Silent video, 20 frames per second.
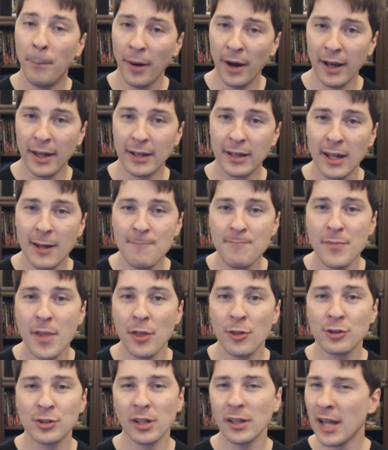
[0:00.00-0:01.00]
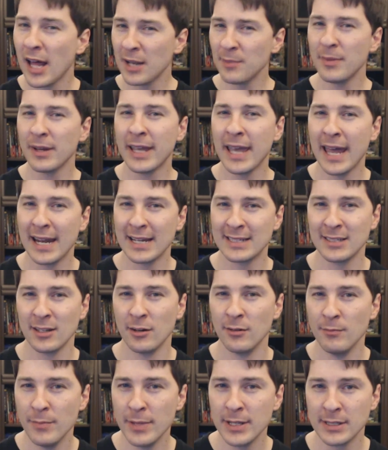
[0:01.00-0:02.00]
but there's a lot of mechanics
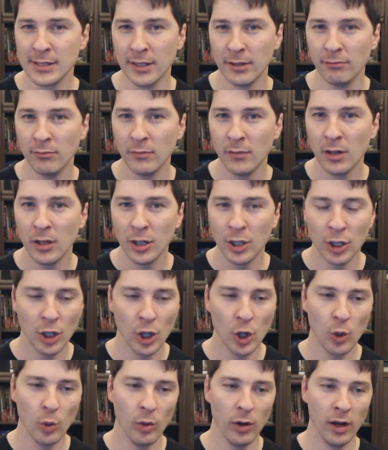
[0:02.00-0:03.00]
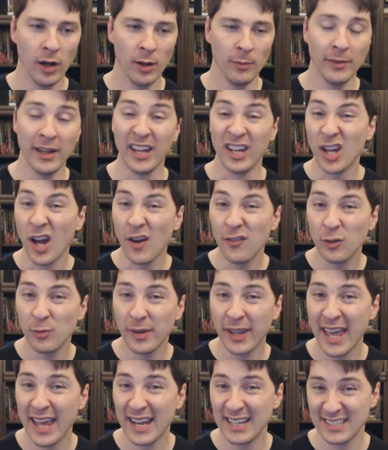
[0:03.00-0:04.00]
that are missing you know, um, like
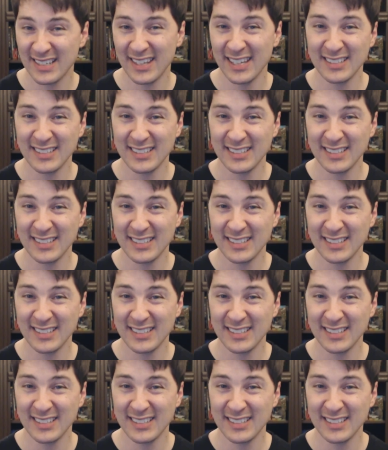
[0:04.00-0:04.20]
cover mechanic,